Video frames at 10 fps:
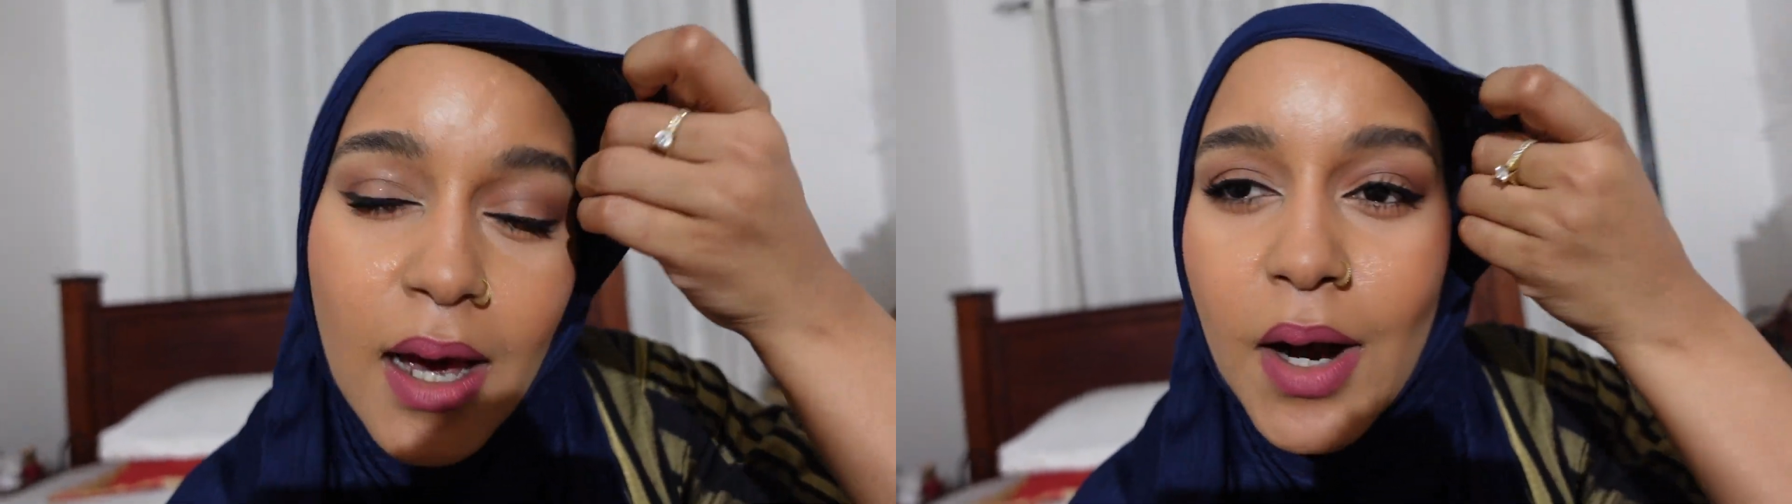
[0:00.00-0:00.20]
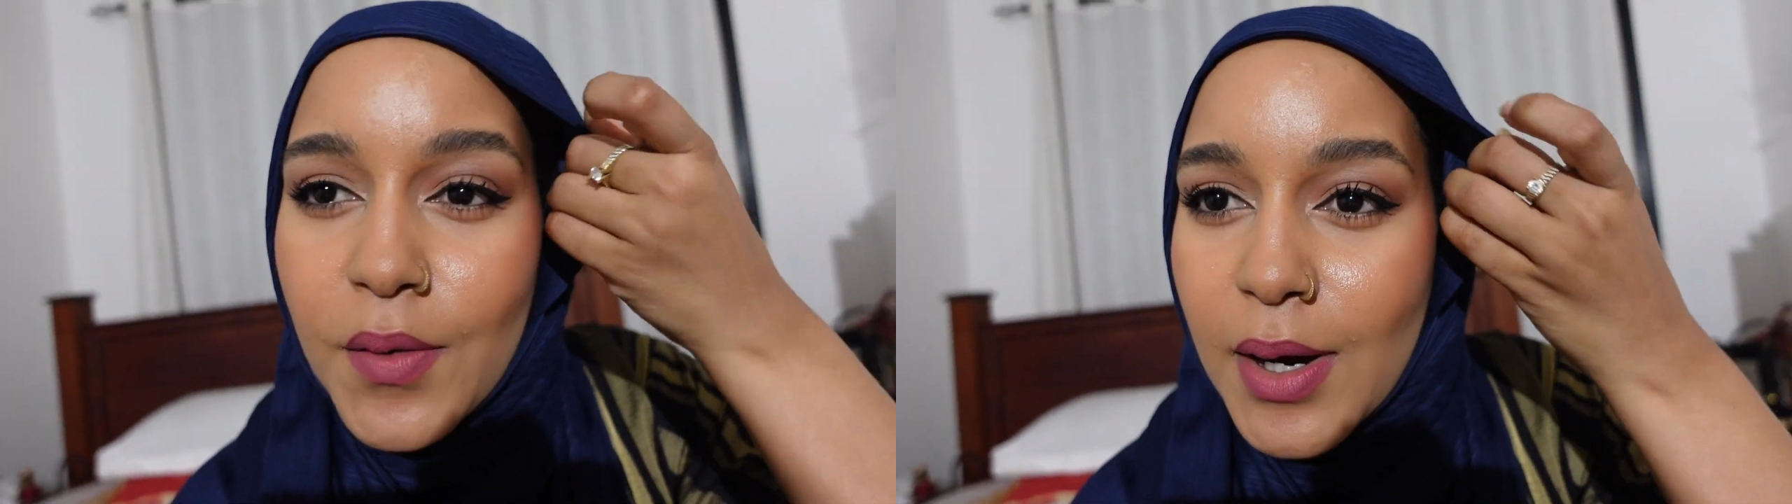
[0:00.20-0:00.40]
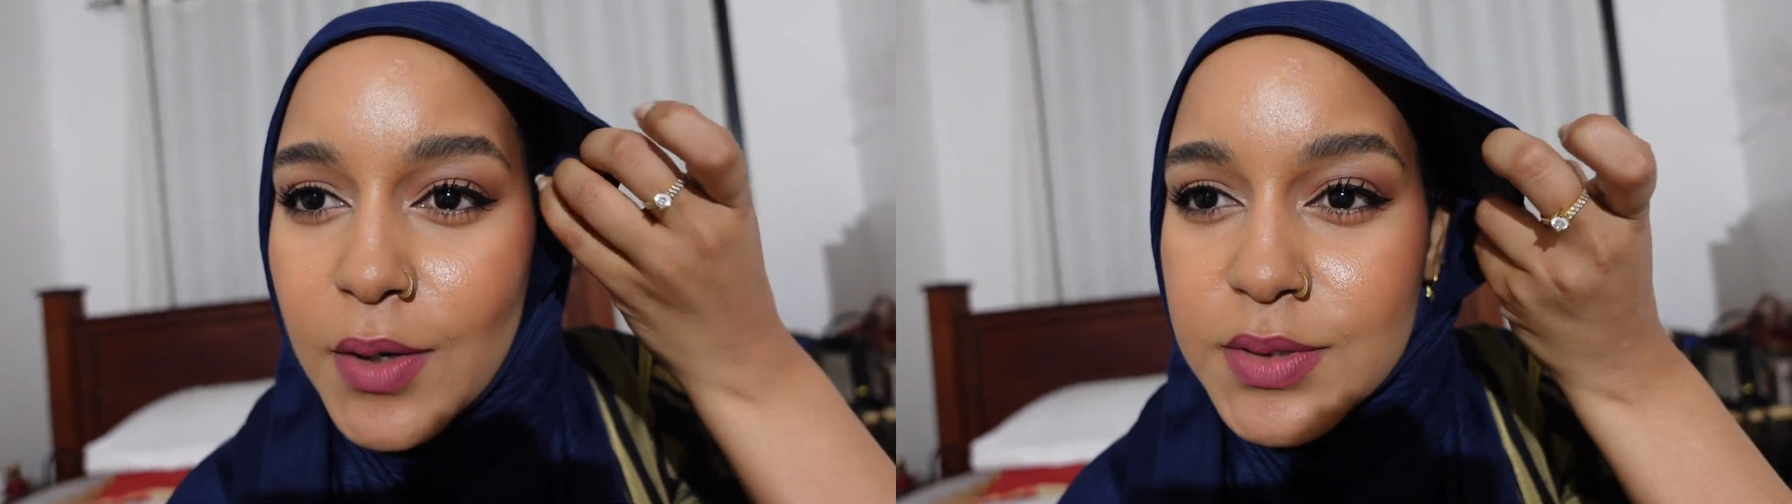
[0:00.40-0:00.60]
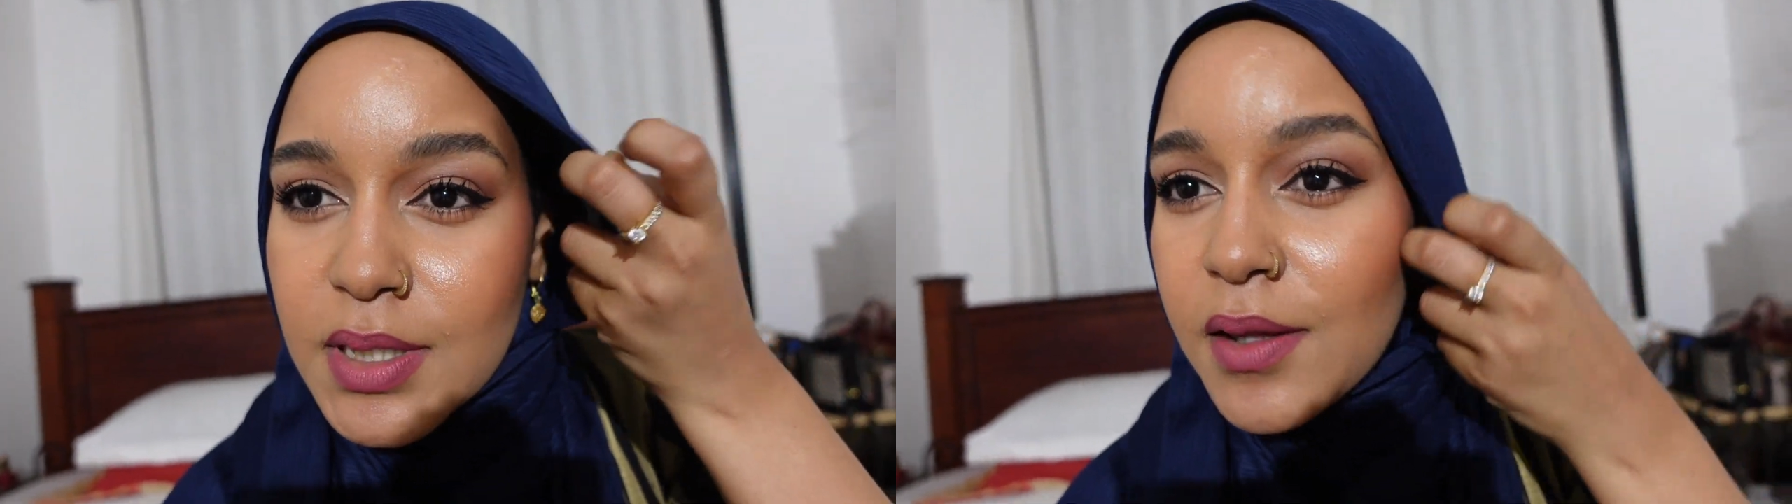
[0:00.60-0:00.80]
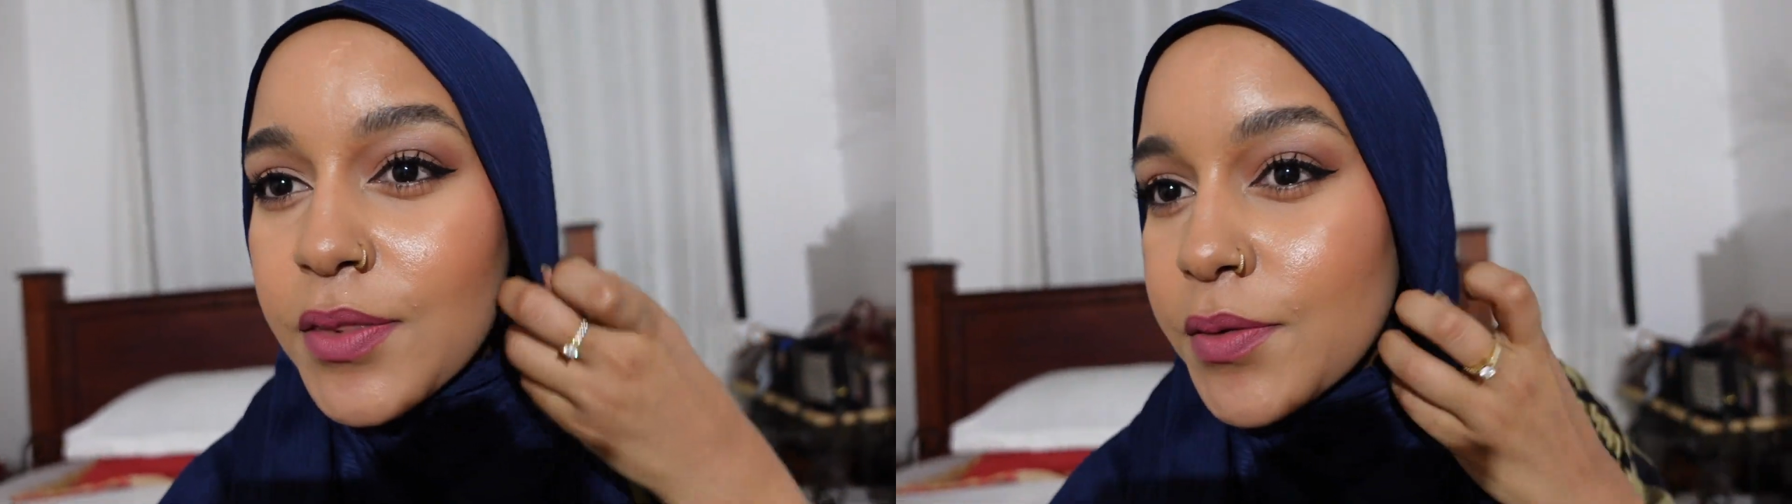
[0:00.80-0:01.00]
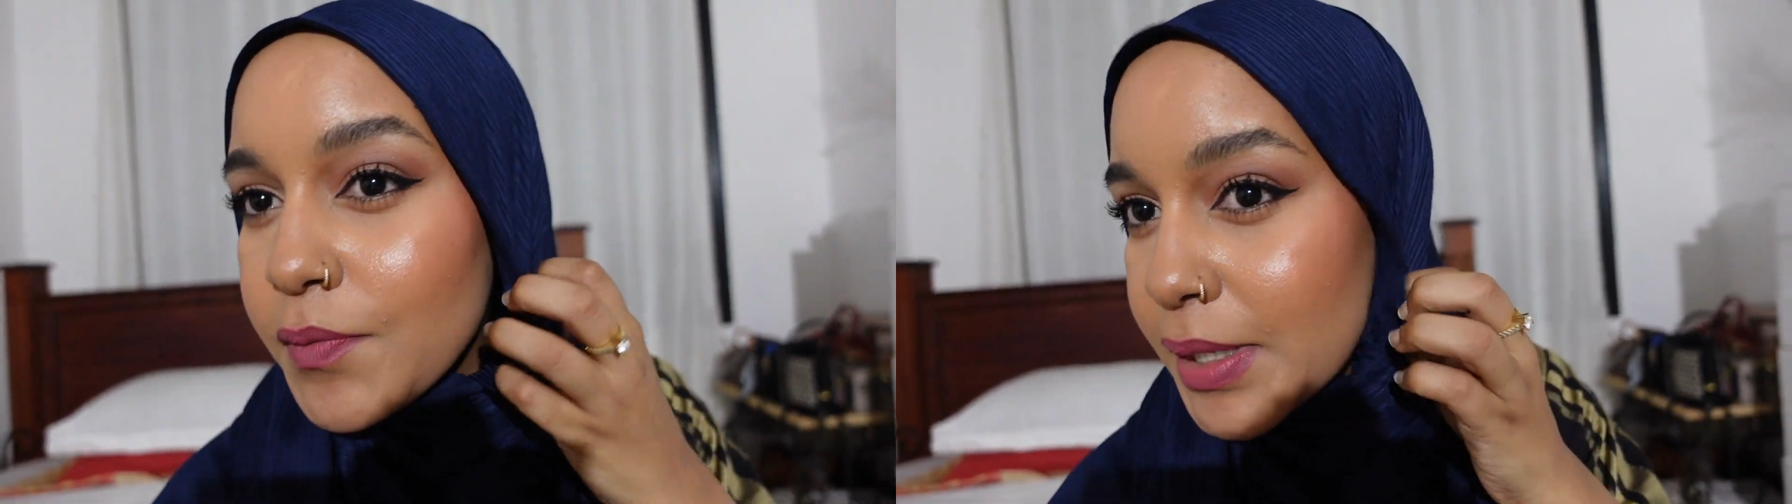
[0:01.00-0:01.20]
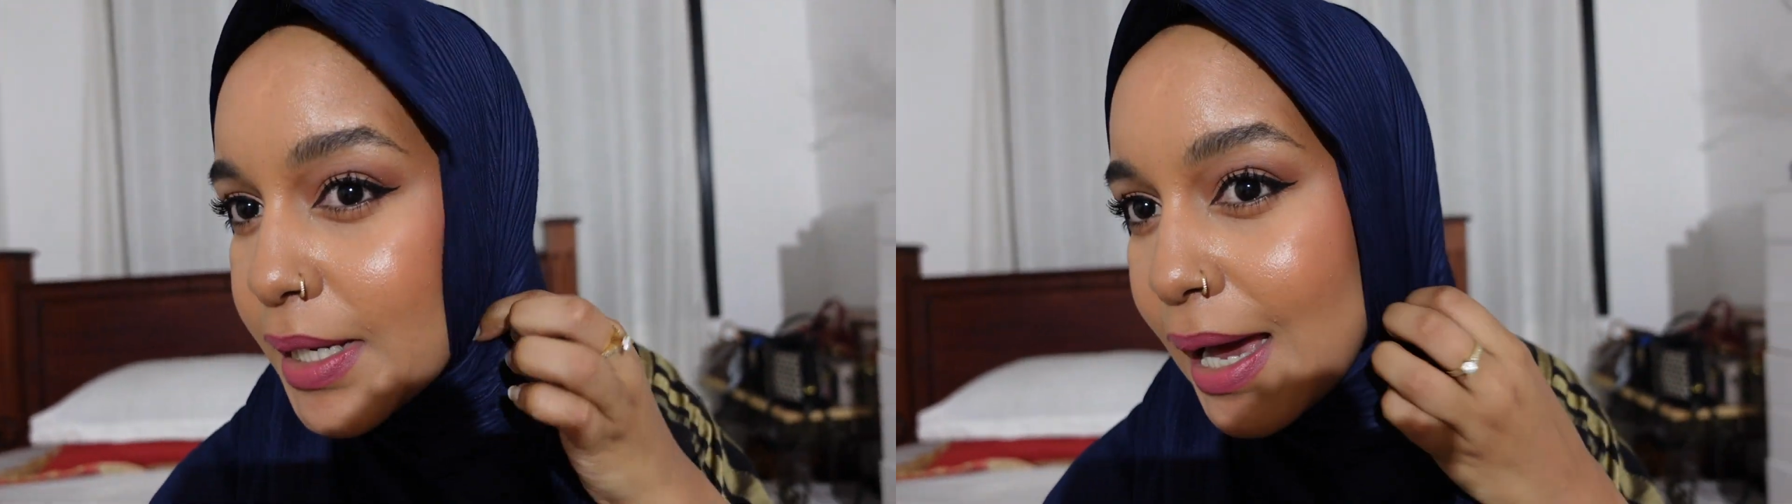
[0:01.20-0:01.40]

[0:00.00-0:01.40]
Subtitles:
around 3